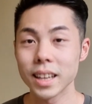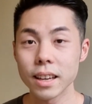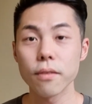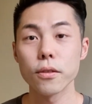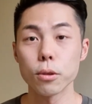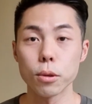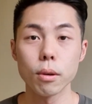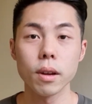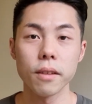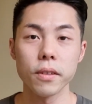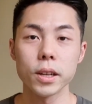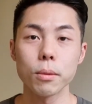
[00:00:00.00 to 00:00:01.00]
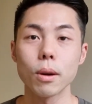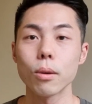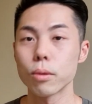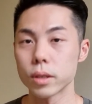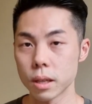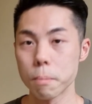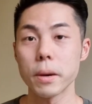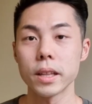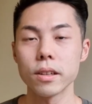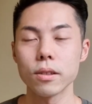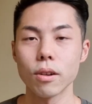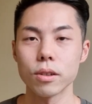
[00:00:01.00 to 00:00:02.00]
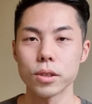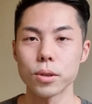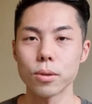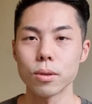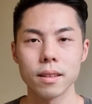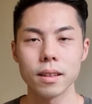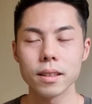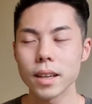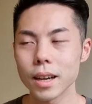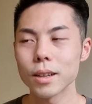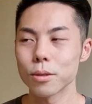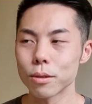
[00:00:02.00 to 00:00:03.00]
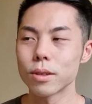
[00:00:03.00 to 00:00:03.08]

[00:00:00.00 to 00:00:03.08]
If you don't have anyone who is dependent on you, then yeah,